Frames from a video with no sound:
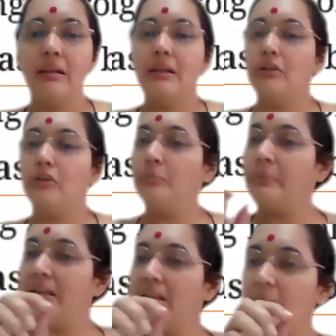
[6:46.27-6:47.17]
It could
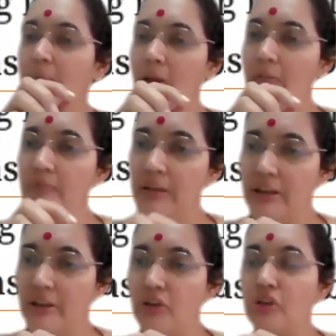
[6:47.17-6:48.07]
be a small
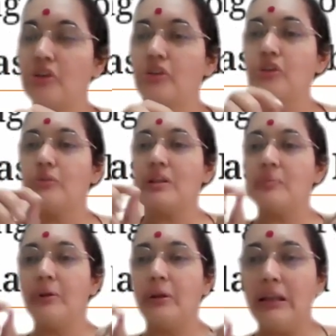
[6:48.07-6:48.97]
village to a
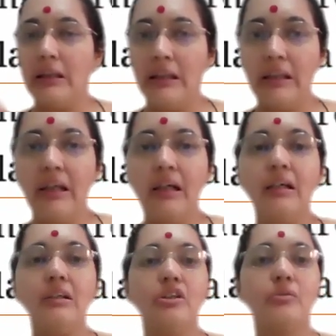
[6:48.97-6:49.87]
small
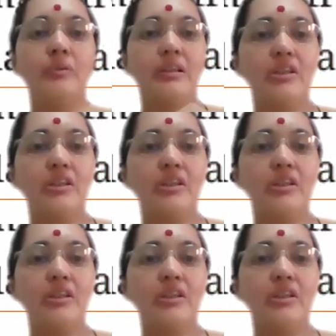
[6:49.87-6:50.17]
area, to a